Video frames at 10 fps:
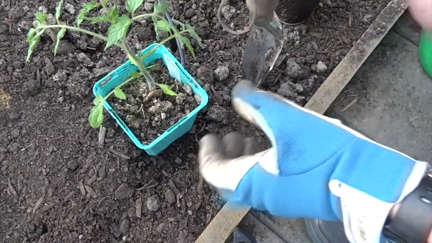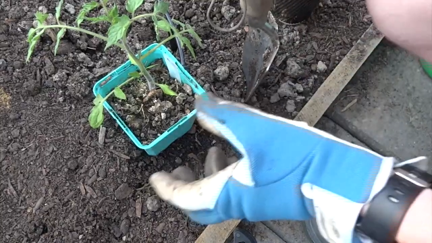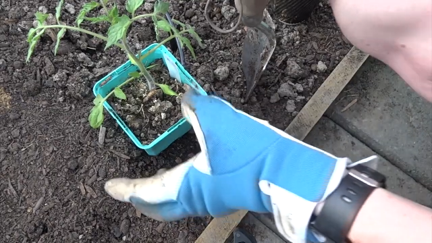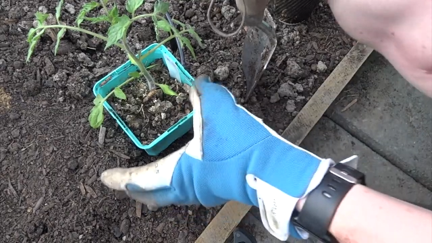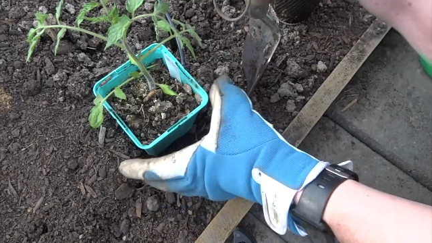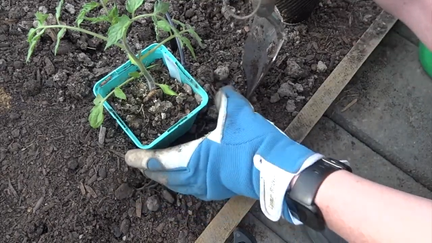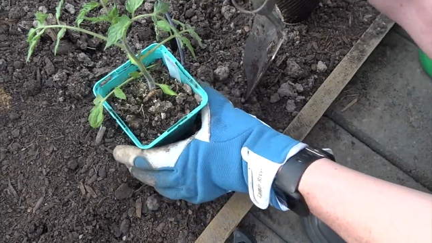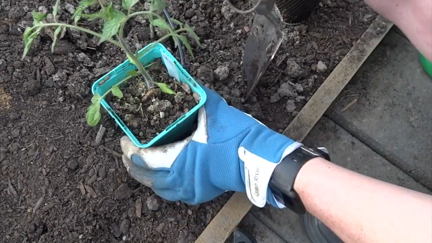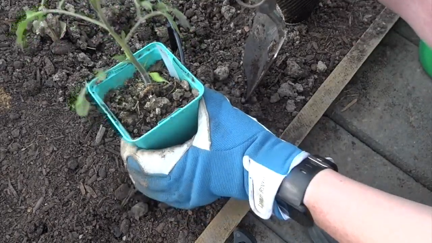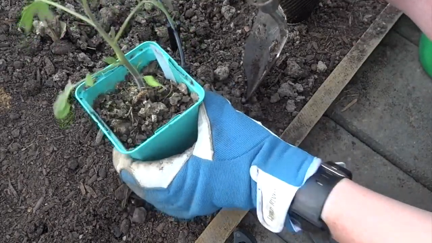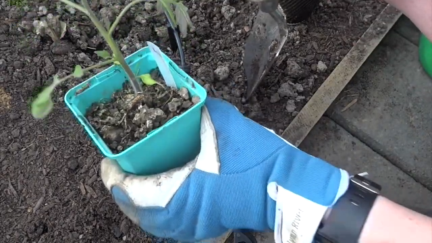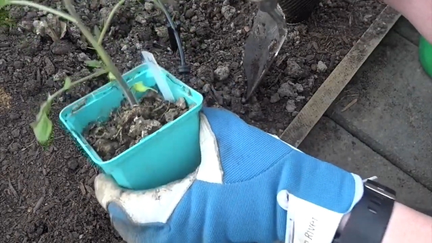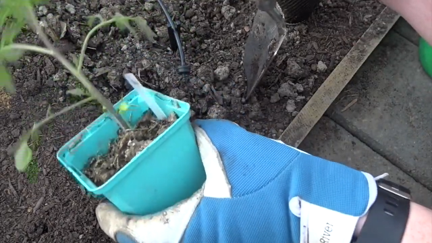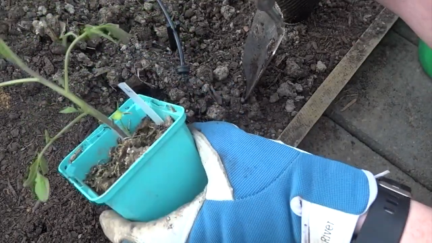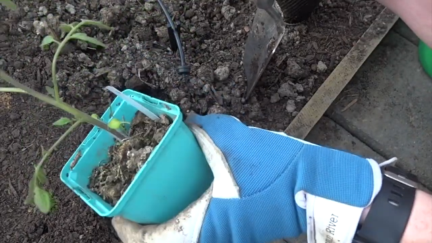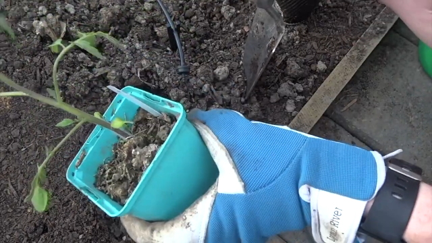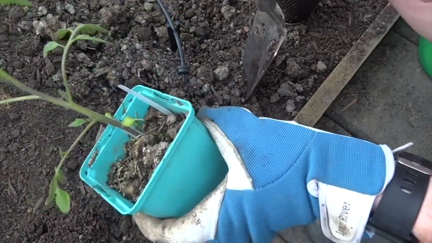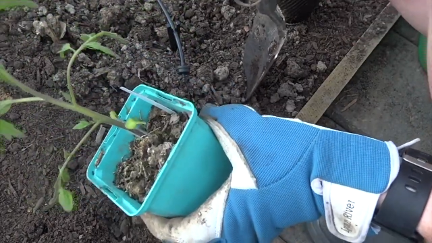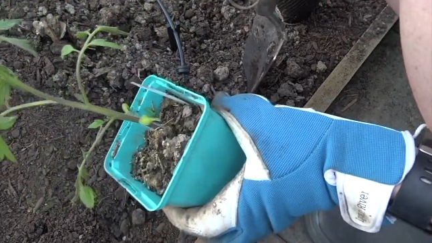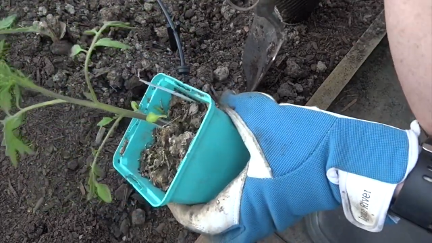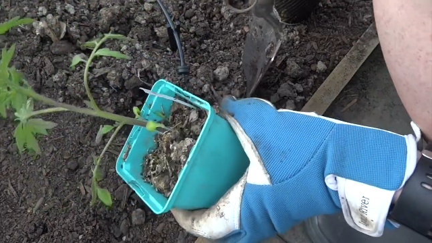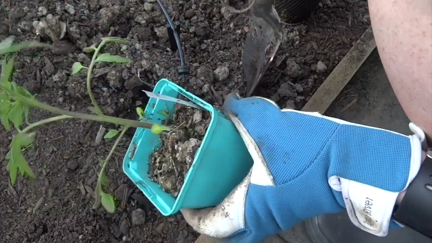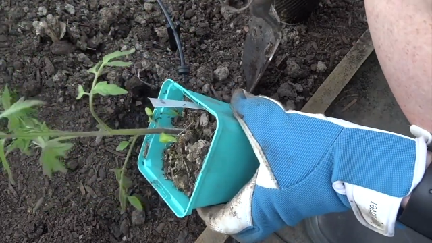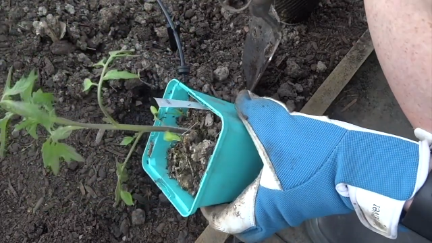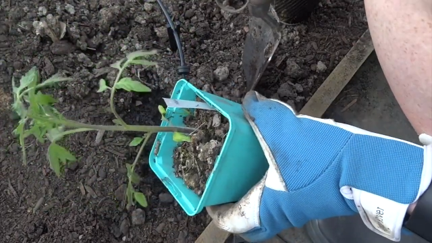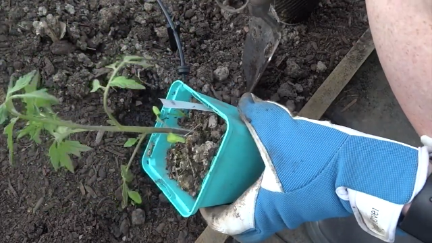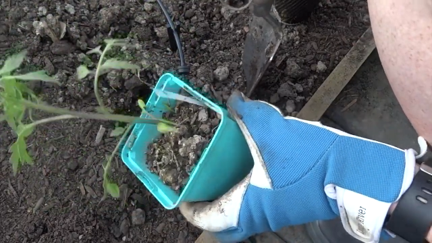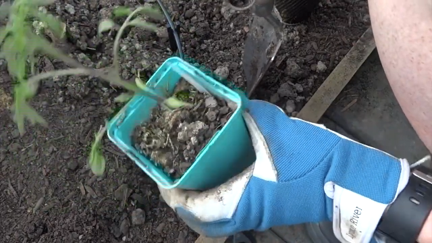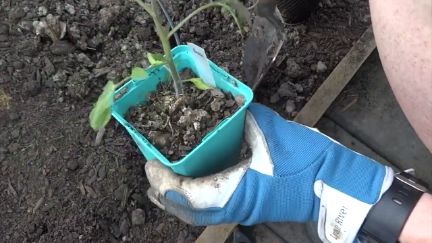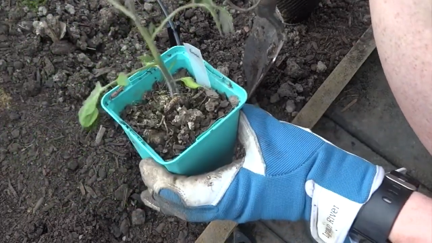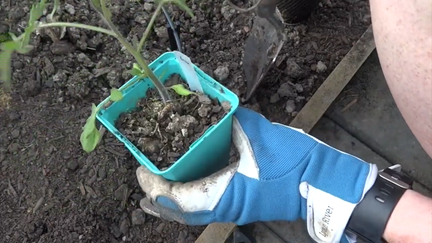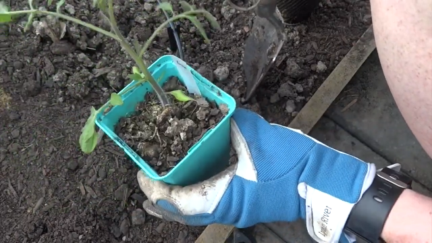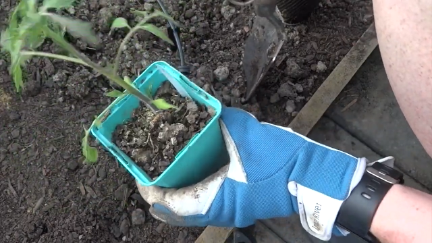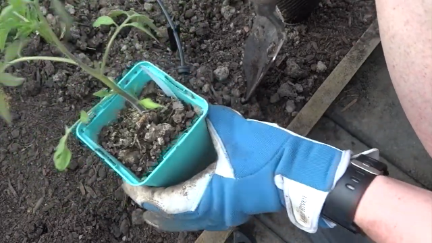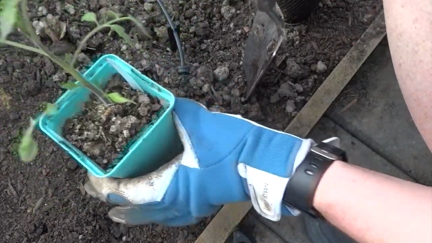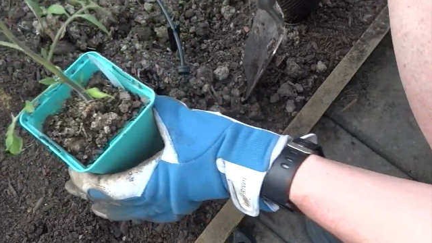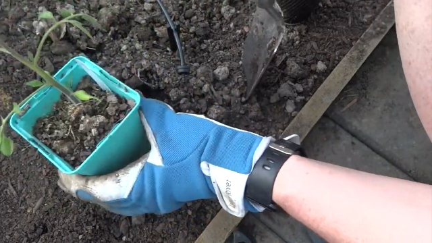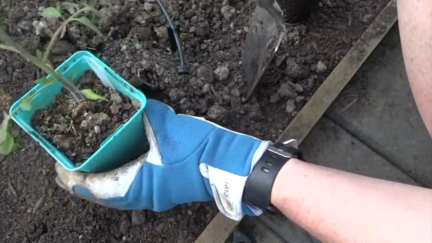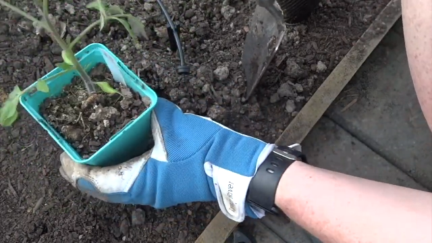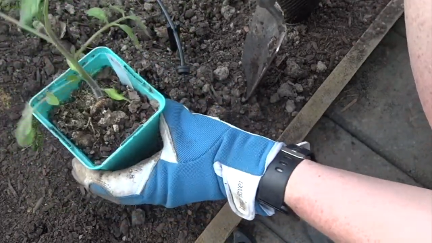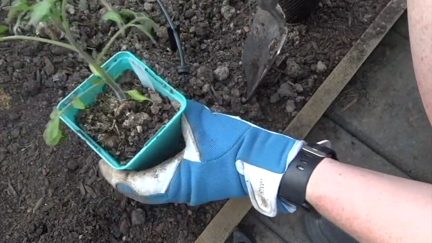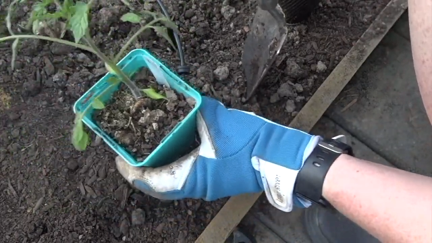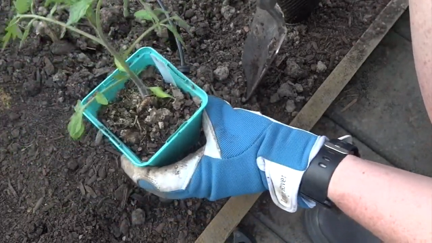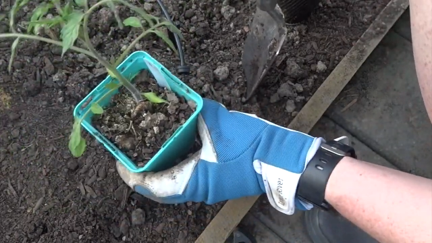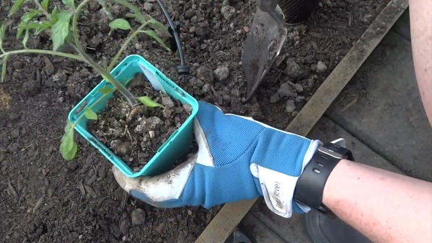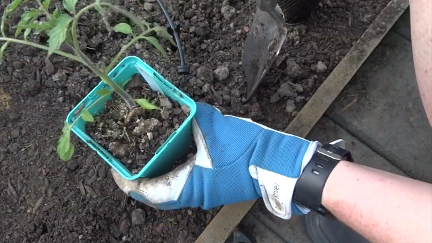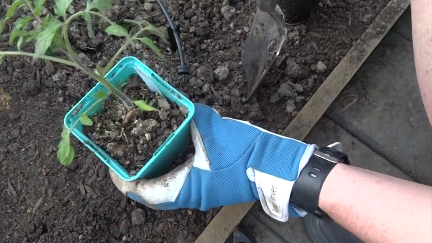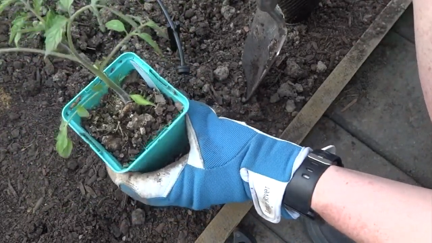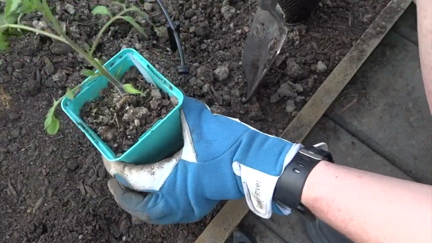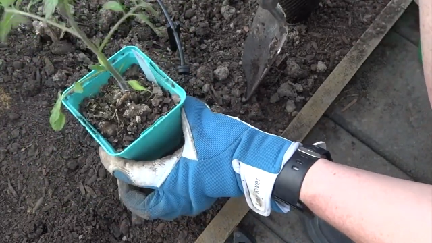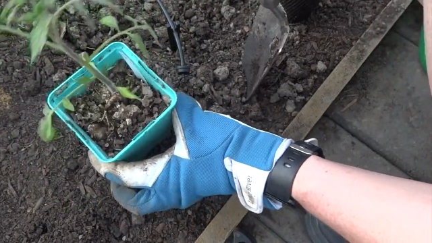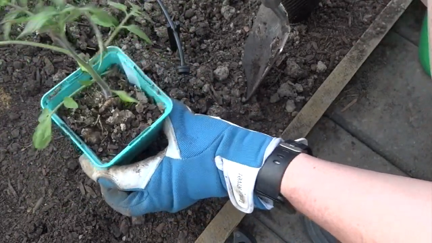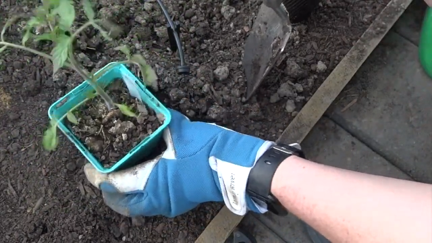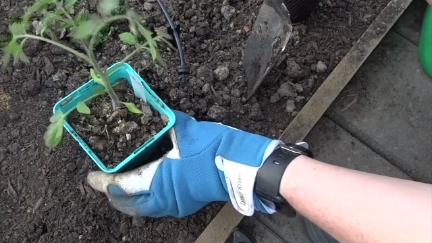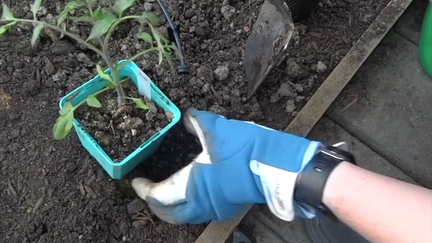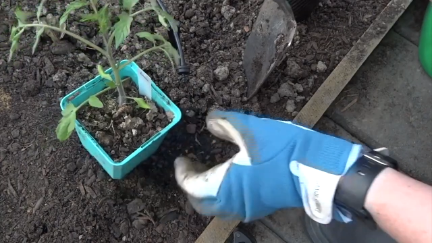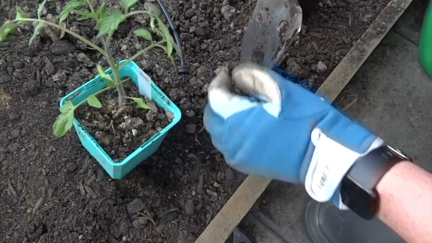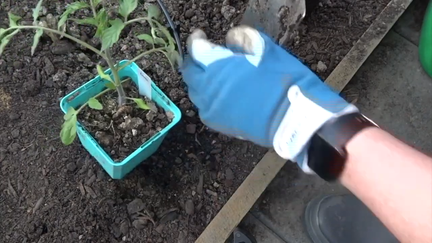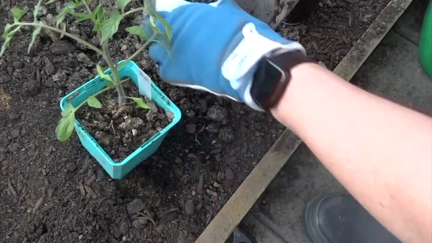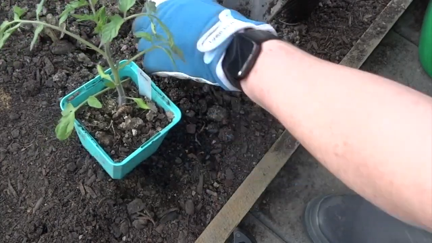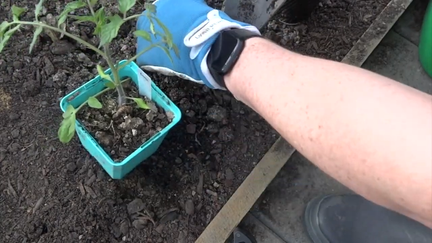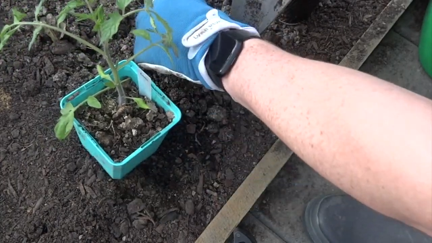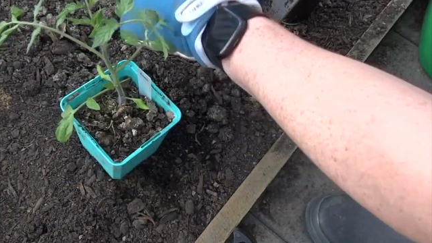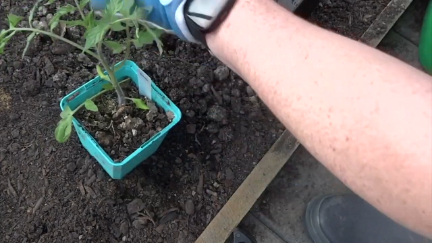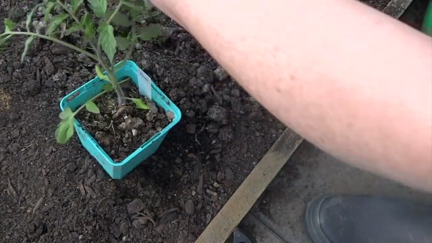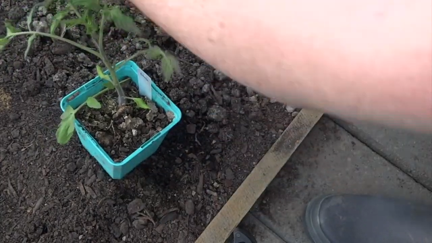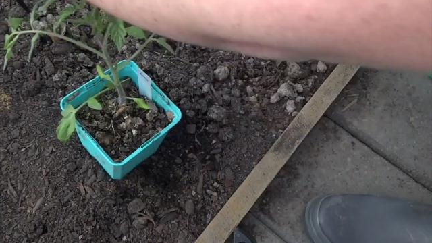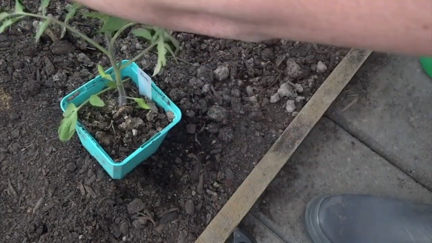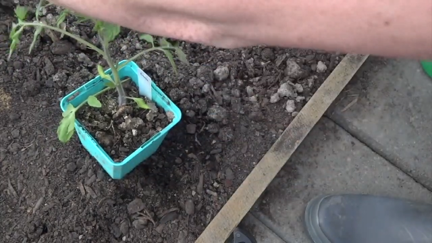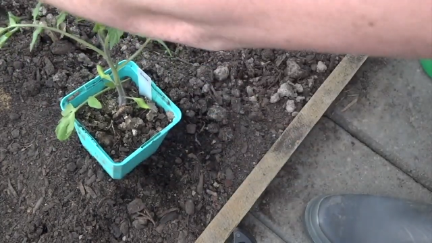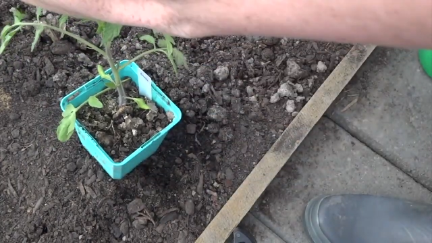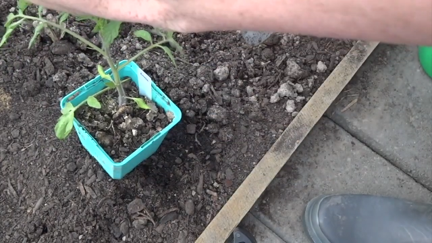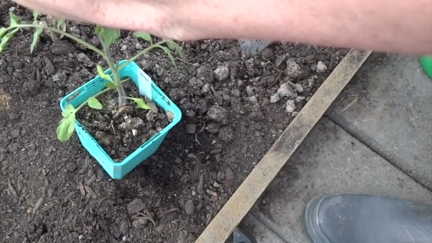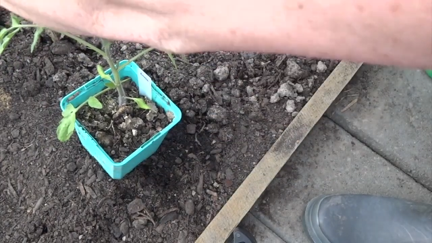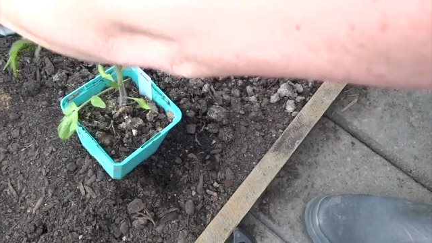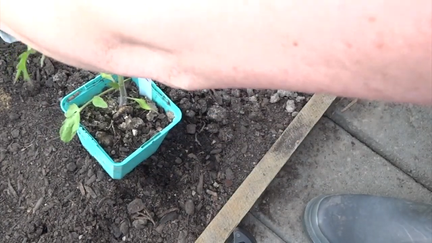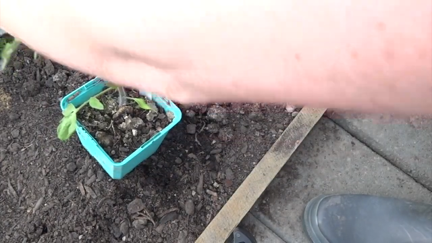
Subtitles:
[unreadable: no face in view]